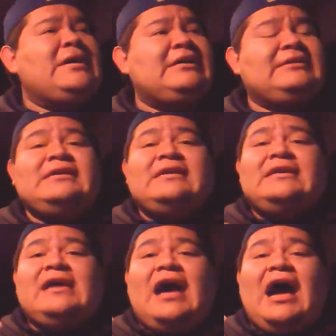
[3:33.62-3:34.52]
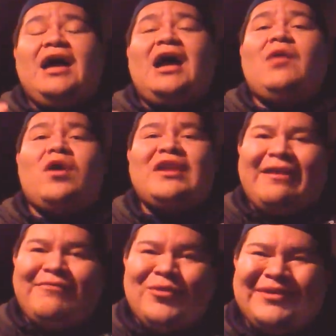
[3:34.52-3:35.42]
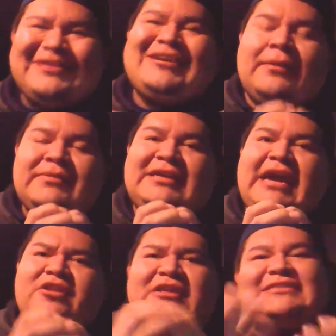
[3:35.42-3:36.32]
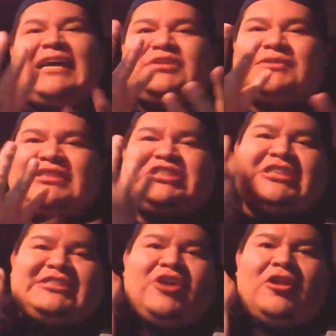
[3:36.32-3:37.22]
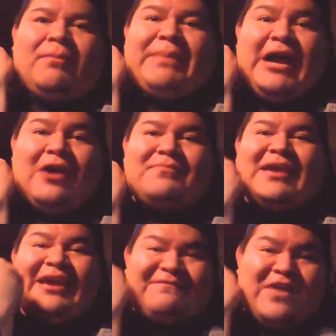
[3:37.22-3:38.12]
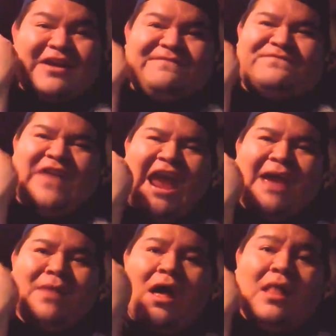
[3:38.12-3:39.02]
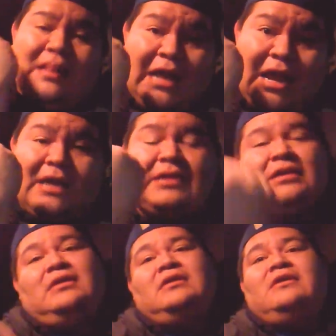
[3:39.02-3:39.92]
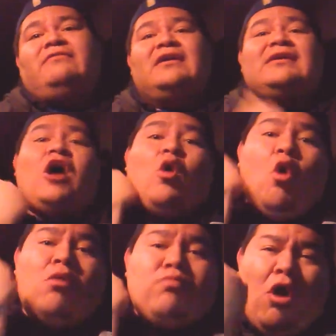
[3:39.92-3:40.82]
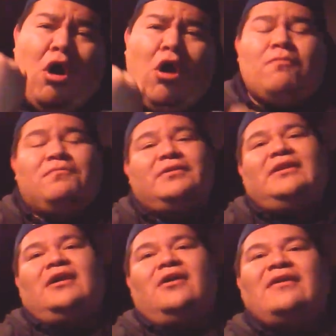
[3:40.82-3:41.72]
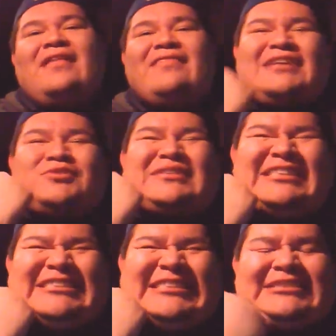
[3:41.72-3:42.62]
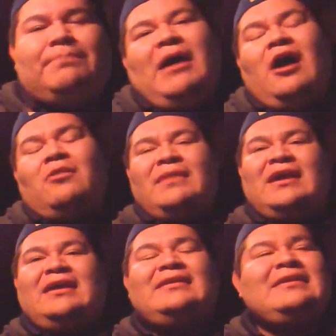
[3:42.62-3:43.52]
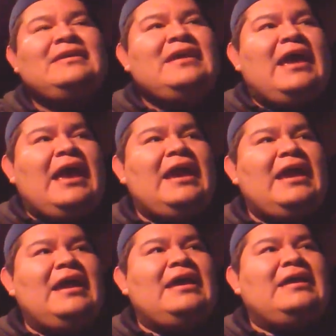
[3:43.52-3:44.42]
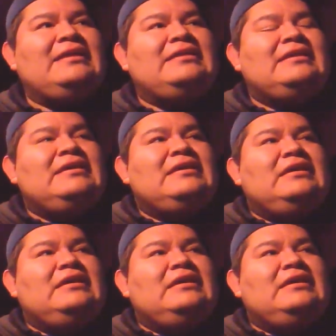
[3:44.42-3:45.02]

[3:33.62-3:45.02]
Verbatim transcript: but I, I want everyone to come together because that's what this shit's all about, man. Fucking family. Fucking go whoop, whoop. You know, that's what this shit's about, man. And